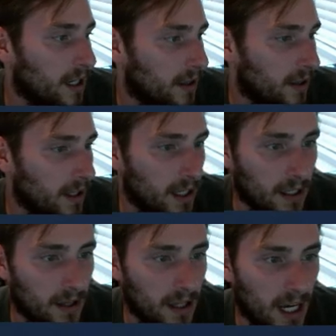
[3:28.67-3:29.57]
I
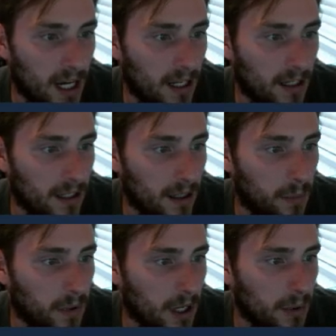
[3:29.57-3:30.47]
think that I
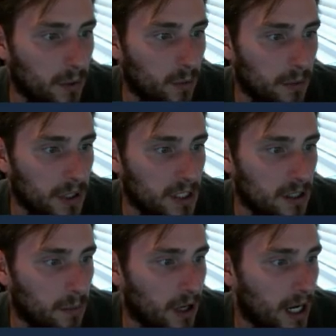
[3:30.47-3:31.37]
probably wouldn't be
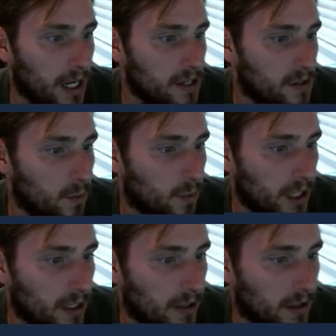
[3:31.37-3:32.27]
surprised
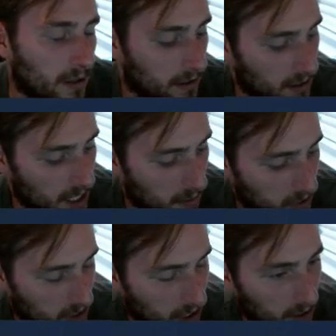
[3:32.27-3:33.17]
with
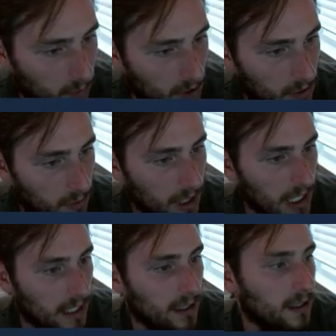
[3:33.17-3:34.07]
10% growth
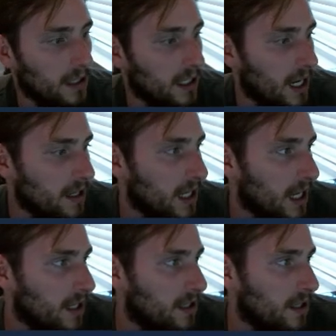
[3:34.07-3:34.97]
rate. Again, they
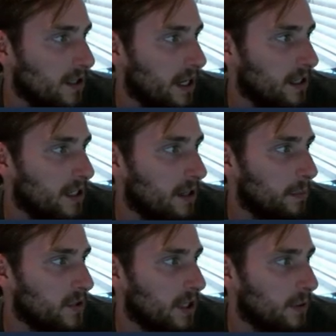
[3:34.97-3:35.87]
had a decline of
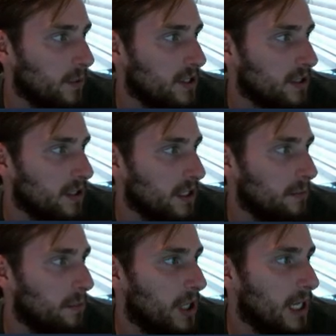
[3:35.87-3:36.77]
10%
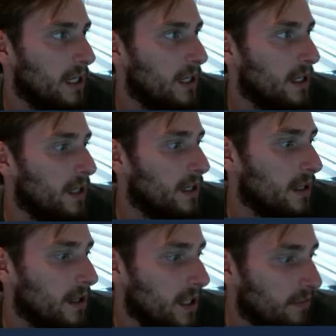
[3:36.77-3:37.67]
recently, but
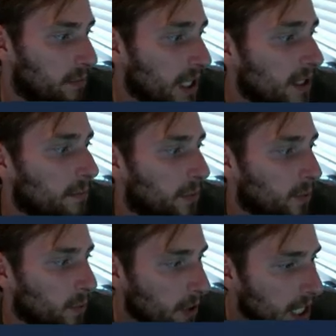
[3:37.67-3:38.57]
they've been
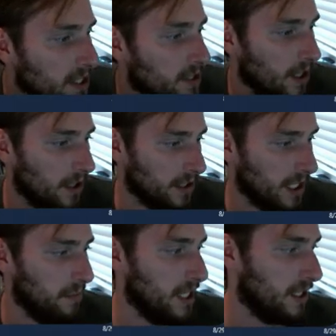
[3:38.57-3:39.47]
pretty solid
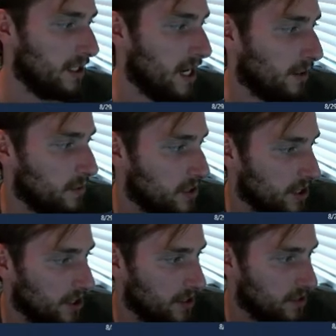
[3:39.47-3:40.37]
at making
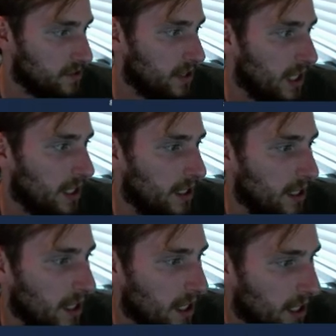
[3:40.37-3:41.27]
acquisitions
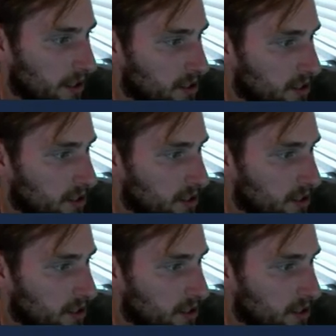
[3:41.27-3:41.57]
and